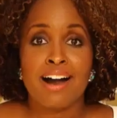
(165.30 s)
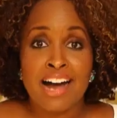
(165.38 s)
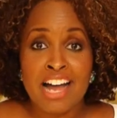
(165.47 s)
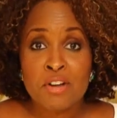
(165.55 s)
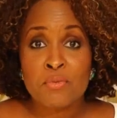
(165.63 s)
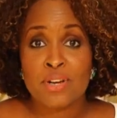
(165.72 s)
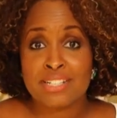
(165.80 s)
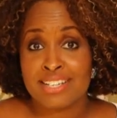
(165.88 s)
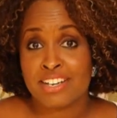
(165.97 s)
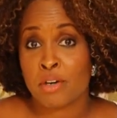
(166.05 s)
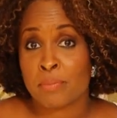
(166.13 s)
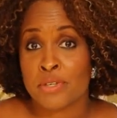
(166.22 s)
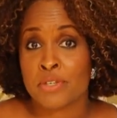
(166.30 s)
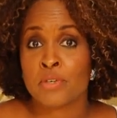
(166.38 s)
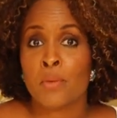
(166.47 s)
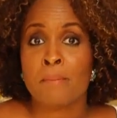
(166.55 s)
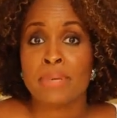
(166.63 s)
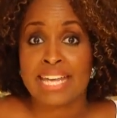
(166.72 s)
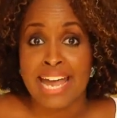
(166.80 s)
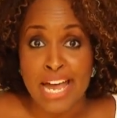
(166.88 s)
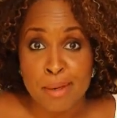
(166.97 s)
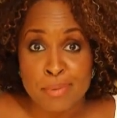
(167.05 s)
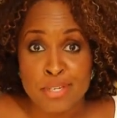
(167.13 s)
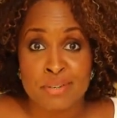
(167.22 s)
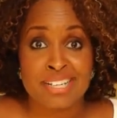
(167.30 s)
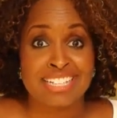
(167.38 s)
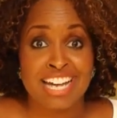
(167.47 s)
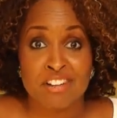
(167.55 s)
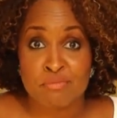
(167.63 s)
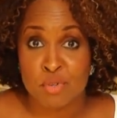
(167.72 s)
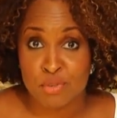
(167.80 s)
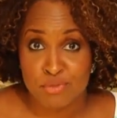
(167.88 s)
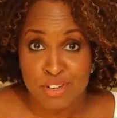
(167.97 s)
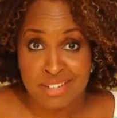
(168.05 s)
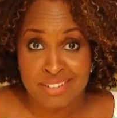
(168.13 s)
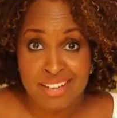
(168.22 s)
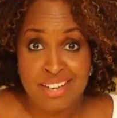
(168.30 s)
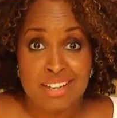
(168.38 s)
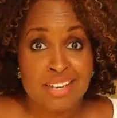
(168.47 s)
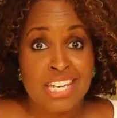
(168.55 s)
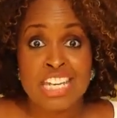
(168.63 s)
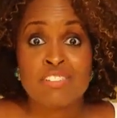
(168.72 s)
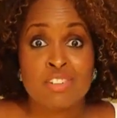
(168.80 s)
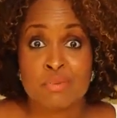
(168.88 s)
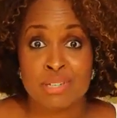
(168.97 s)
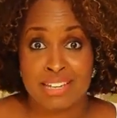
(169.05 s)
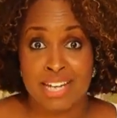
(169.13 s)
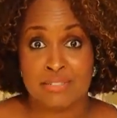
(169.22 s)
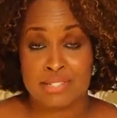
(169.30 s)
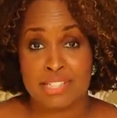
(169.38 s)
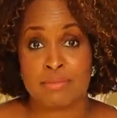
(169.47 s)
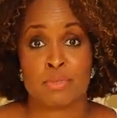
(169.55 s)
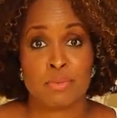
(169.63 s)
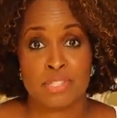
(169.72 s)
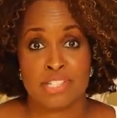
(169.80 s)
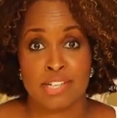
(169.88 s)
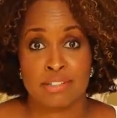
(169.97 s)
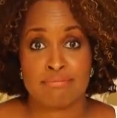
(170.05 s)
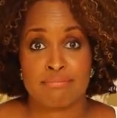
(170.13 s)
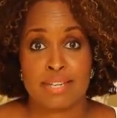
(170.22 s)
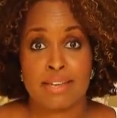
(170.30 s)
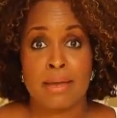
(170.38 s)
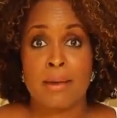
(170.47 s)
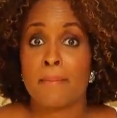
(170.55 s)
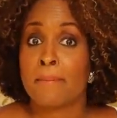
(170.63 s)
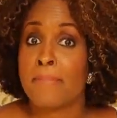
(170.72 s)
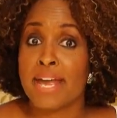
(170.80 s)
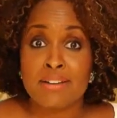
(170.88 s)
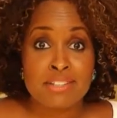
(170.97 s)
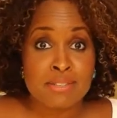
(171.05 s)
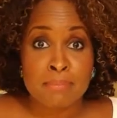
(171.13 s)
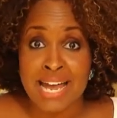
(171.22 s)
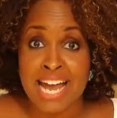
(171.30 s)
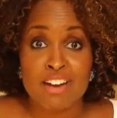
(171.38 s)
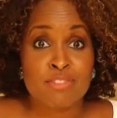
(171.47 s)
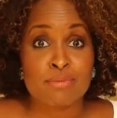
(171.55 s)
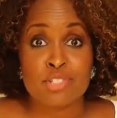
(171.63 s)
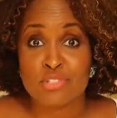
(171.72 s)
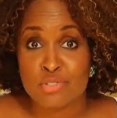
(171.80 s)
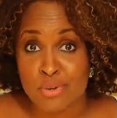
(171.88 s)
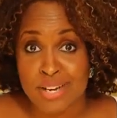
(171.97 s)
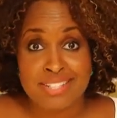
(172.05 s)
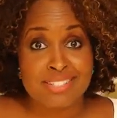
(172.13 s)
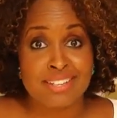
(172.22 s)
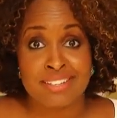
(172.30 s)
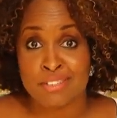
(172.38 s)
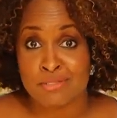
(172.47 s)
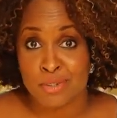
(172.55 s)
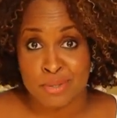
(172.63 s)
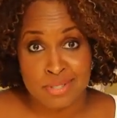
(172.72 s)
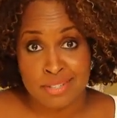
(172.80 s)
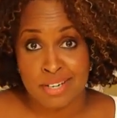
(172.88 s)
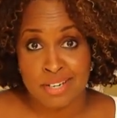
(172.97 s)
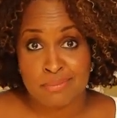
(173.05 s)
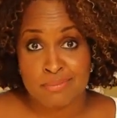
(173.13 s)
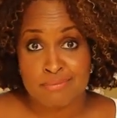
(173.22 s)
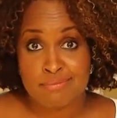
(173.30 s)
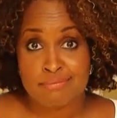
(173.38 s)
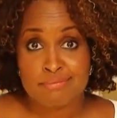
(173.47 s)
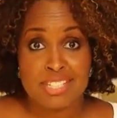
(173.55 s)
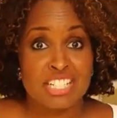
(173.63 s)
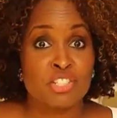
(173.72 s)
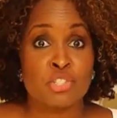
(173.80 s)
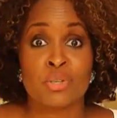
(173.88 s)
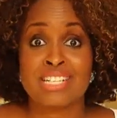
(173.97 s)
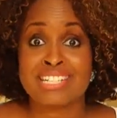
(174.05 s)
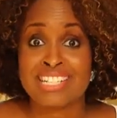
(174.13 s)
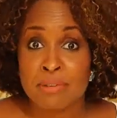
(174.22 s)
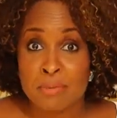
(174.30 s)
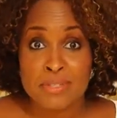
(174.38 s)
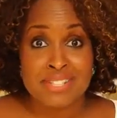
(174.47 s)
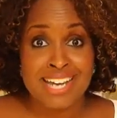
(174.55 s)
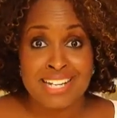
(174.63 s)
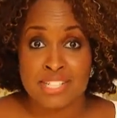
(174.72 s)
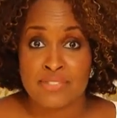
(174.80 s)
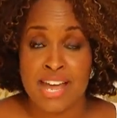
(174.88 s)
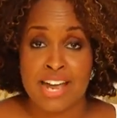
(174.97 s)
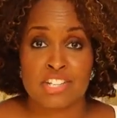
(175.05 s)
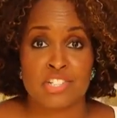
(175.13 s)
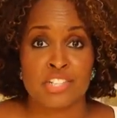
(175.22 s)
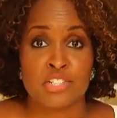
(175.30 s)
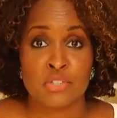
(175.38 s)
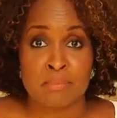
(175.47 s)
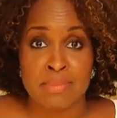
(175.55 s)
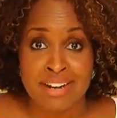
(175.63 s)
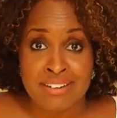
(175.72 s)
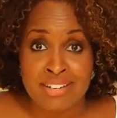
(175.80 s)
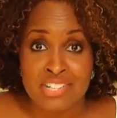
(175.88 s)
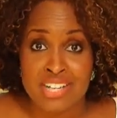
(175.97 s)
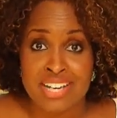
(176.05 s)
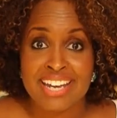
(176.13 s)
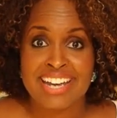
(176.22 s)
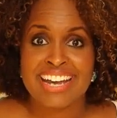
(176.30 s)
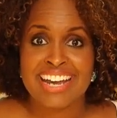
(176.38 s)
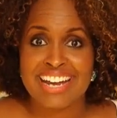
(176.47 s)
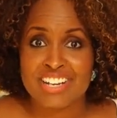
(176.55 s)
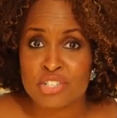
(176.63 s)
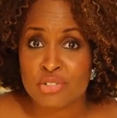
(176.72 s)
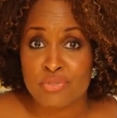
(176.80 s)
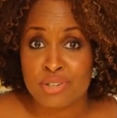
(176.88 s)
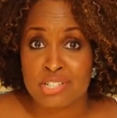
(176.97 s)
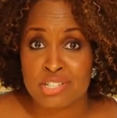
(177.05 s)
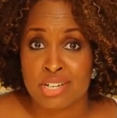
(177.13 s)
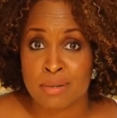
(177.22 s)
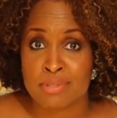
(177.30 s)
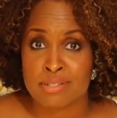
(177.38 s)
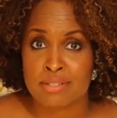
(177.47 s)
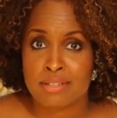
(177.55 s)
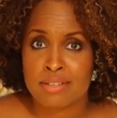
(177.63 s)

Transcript: I want to help you be happier and have more fun even when life seems routine bounce back from stress and adversity. Enjoy deeper satisfaction in your marriage and your friendships.